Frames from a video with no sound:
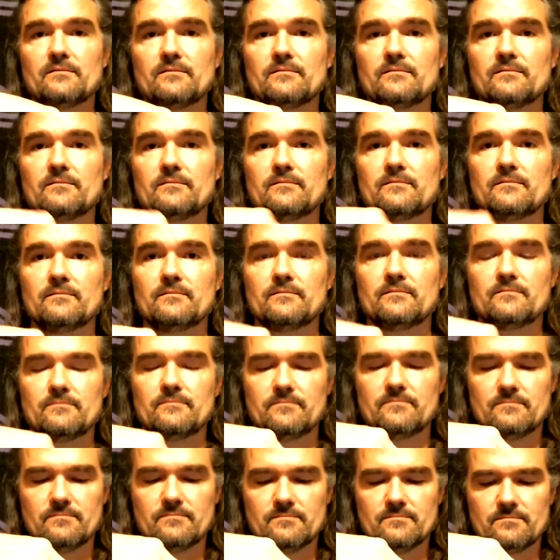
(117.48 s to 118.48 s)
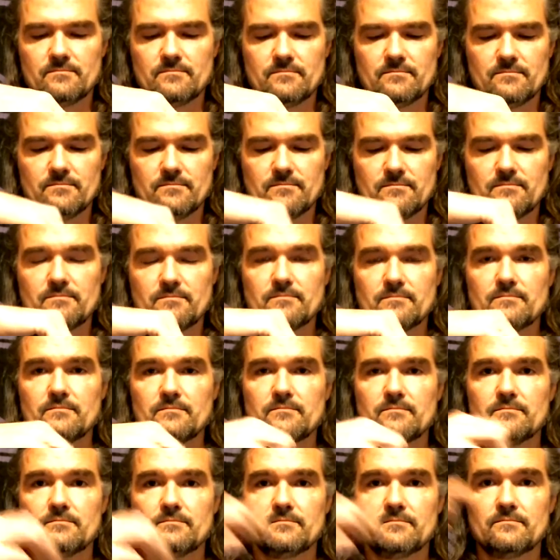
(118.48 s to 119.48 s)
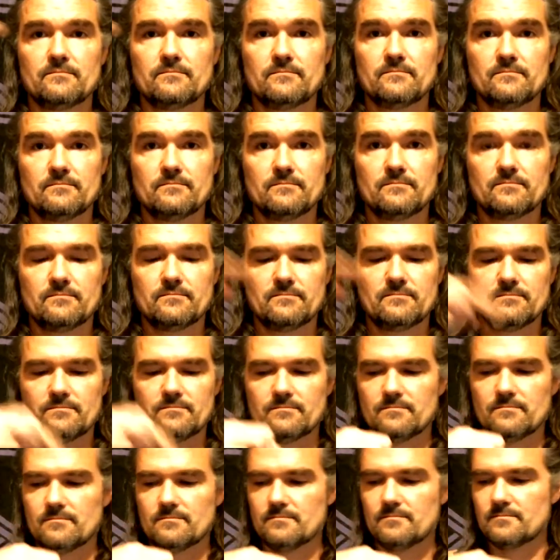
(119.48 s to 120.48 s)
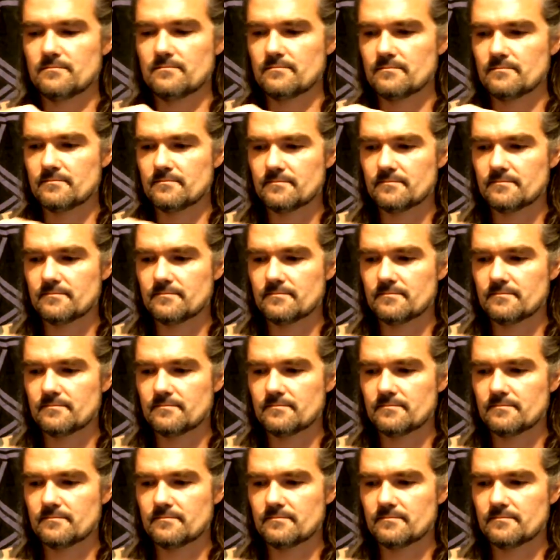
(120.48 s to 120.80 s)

Nobody speaks.